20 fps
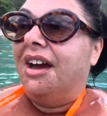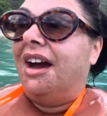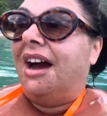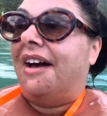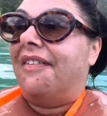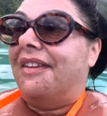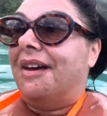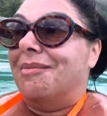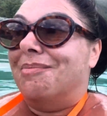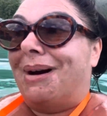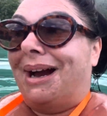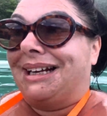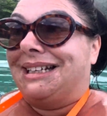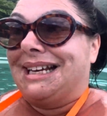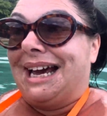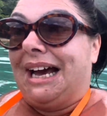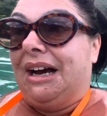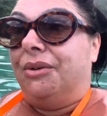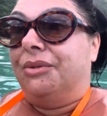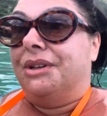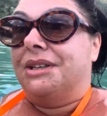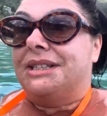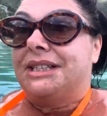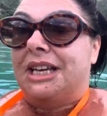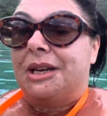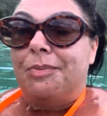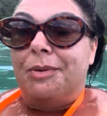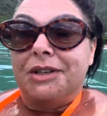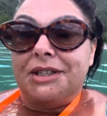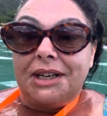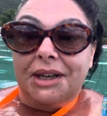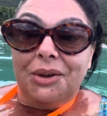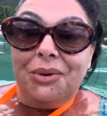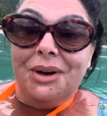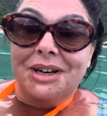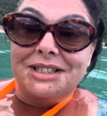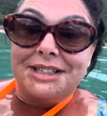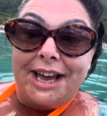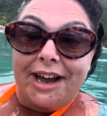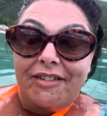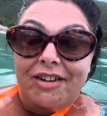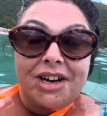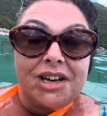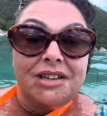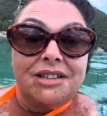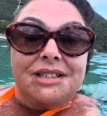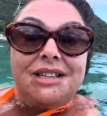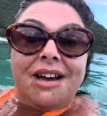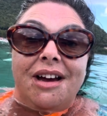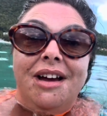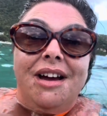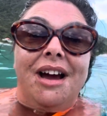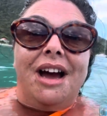and then back down the steepest and quite scary hills.